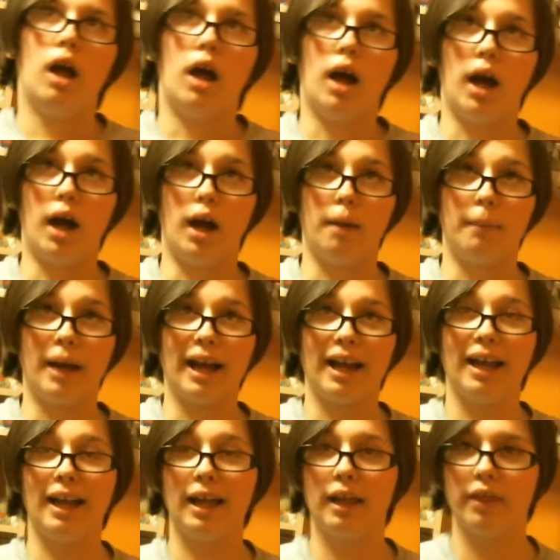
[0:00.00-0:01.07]
The
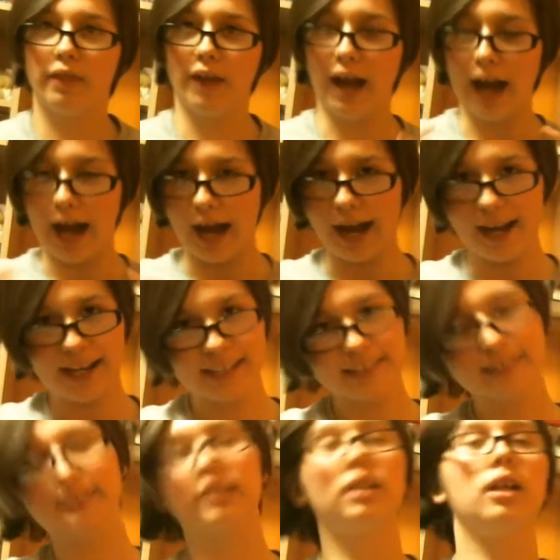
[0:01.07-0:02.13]

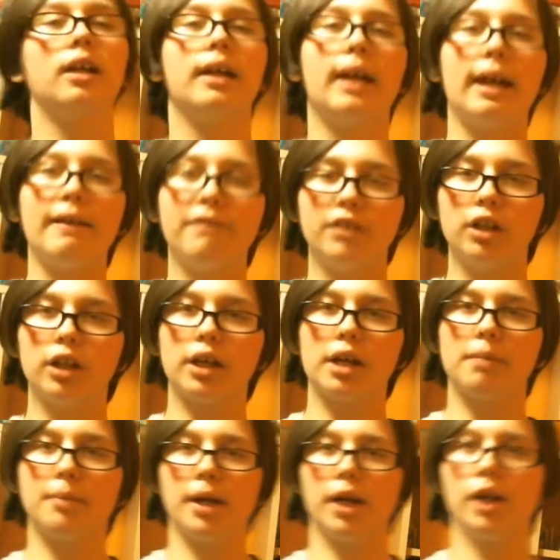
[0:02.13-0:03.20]
eyes, if you look
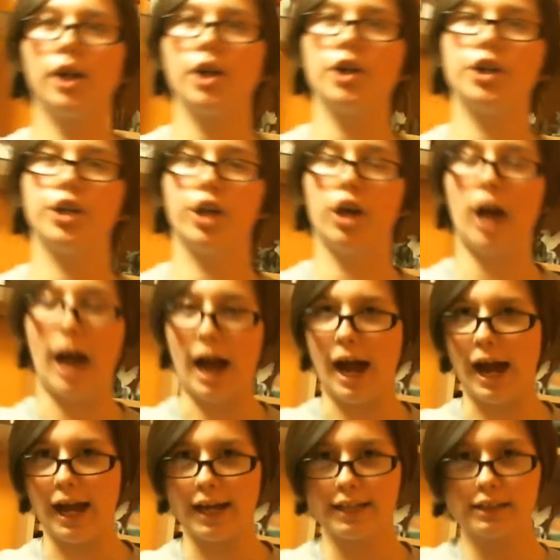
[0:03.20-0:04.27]
in a mirror, your
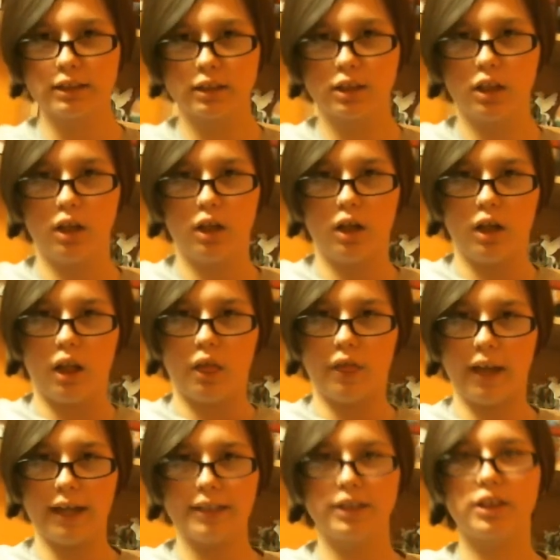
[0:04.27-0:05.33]
eyes,
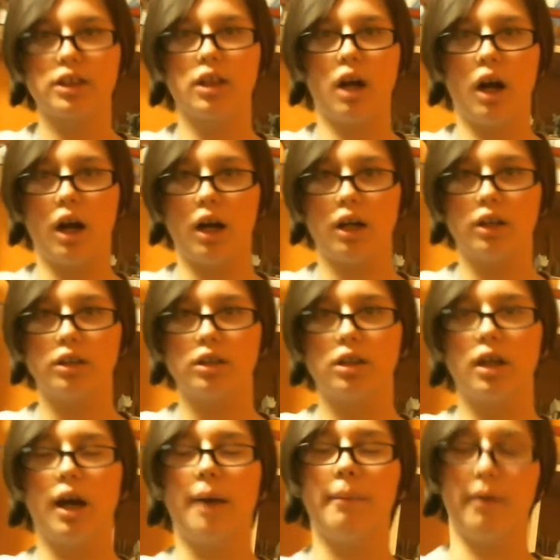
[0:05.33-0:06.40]
they start
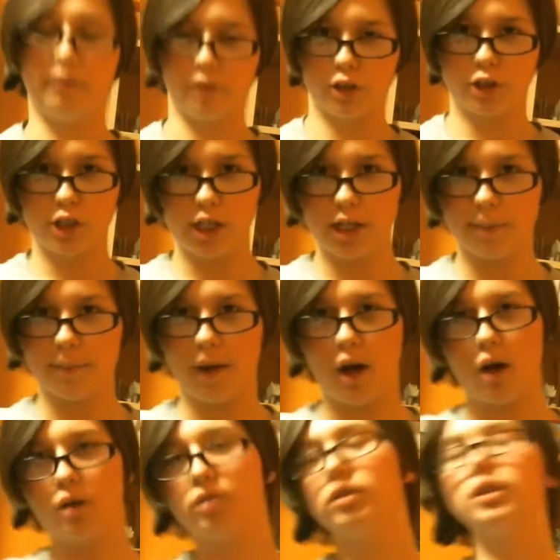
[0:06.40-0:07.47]
above your
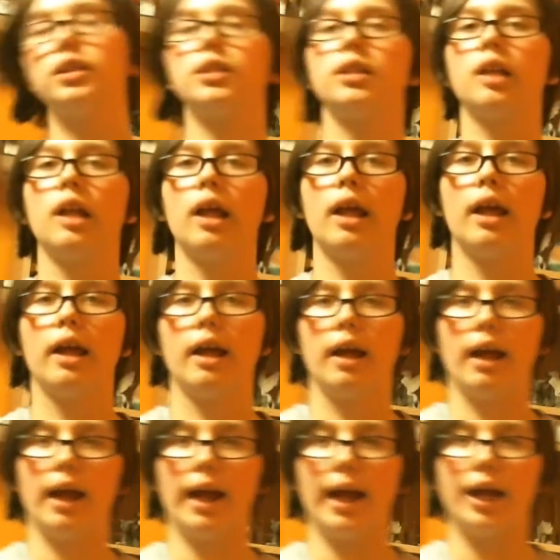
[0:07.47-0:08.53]
cheekbones,
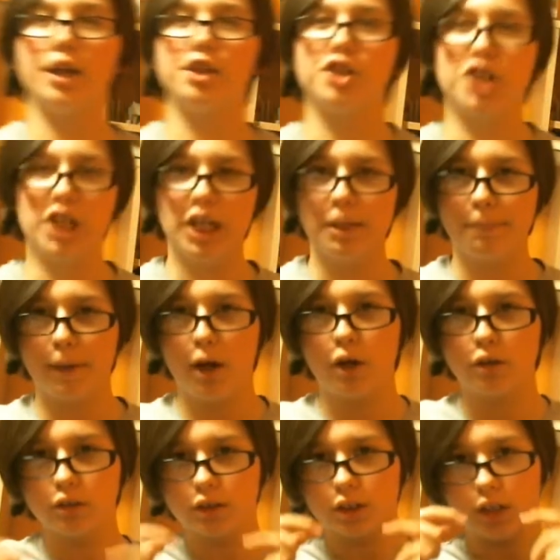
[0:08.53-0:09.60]
and your
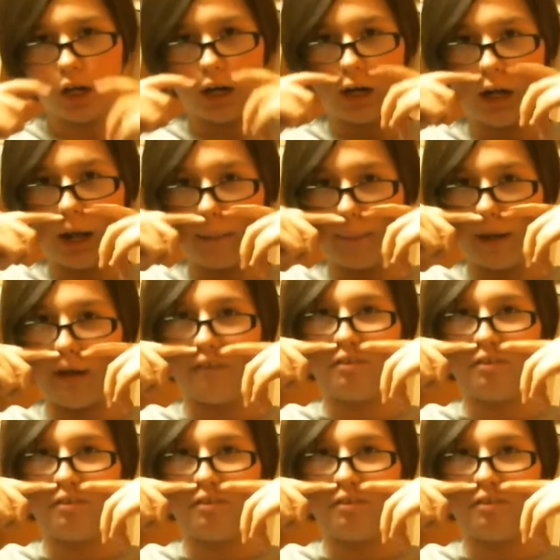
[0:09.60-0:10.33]
cheekbones start above